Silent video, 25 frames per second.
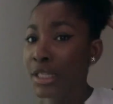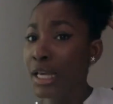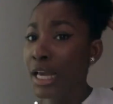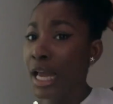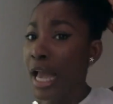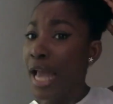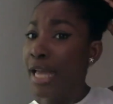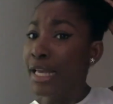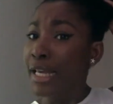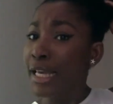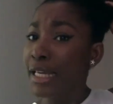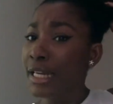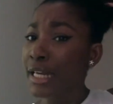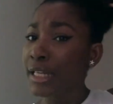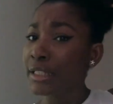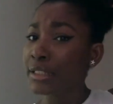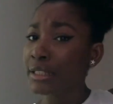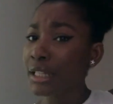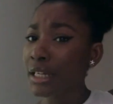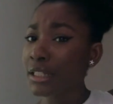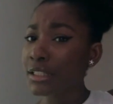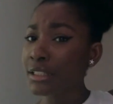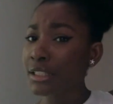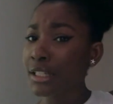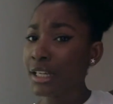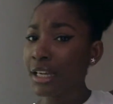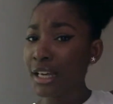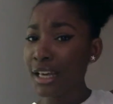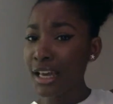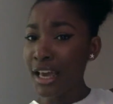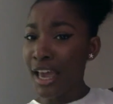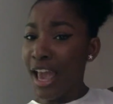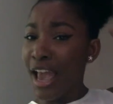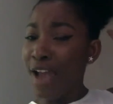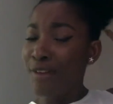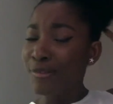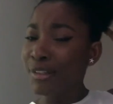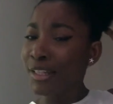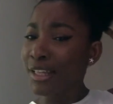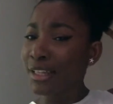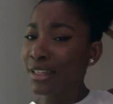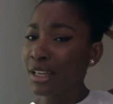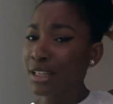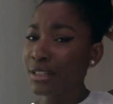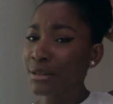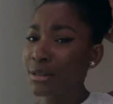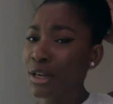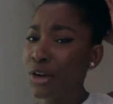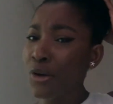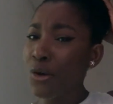like, can I touch it? And when they
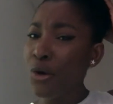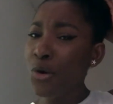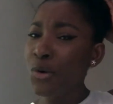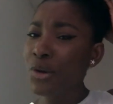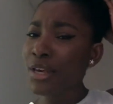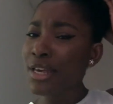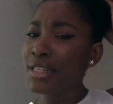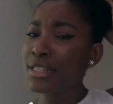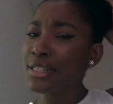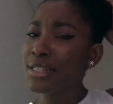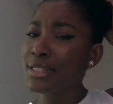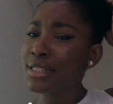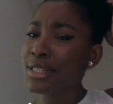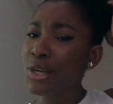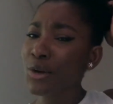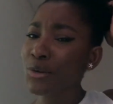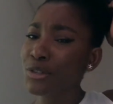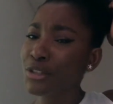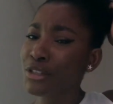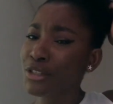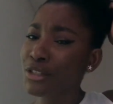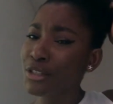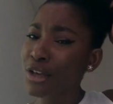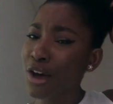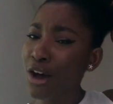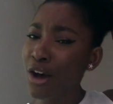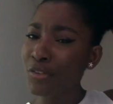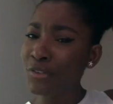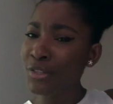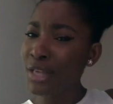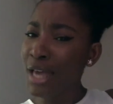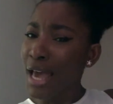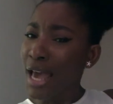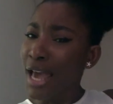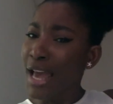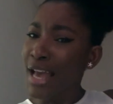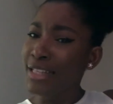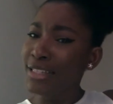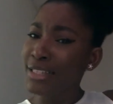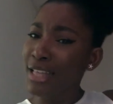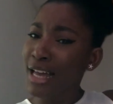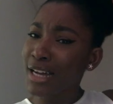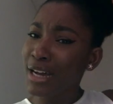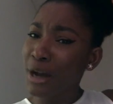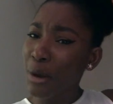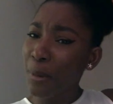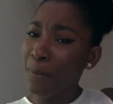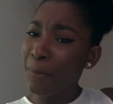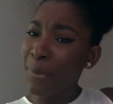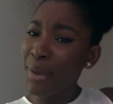touch it, oh, it's so soft. It's
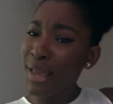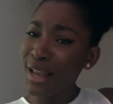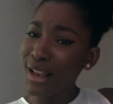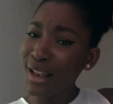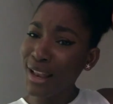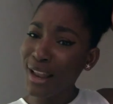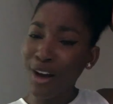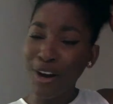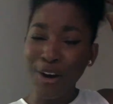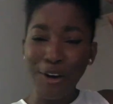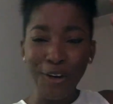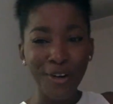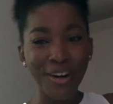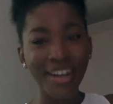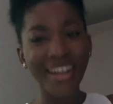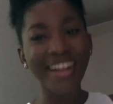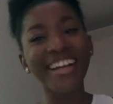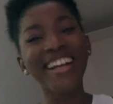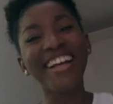like a pillow.